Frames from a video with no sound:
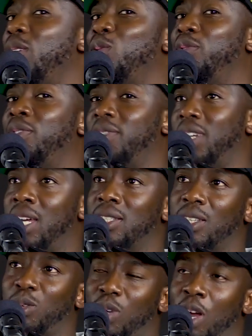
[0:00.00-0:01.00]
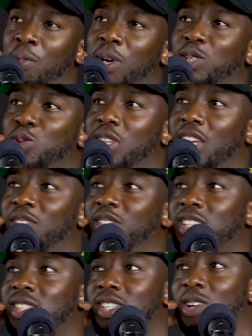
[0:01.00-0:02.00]
afraid of even asking, but how much do they
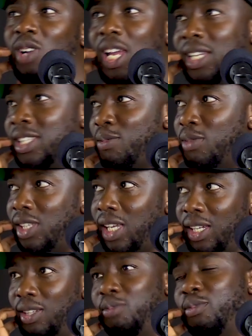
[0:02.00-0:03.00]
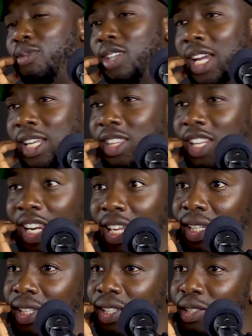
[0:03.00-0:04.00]
even sell like something like the
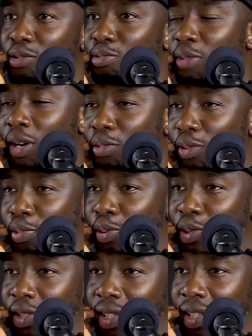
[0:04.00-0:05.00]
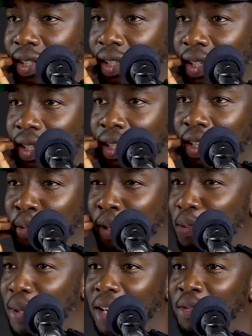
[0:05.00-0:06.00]
latest MacBook Pros? There
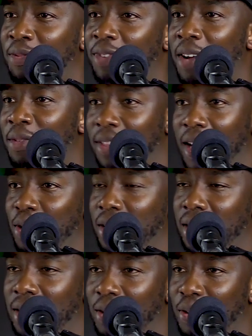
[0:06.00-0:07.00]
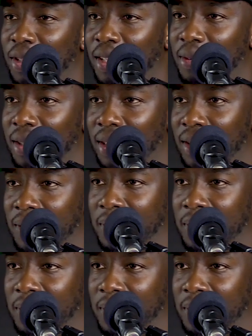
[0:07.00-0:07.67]
must thousands be like 5,000 or something.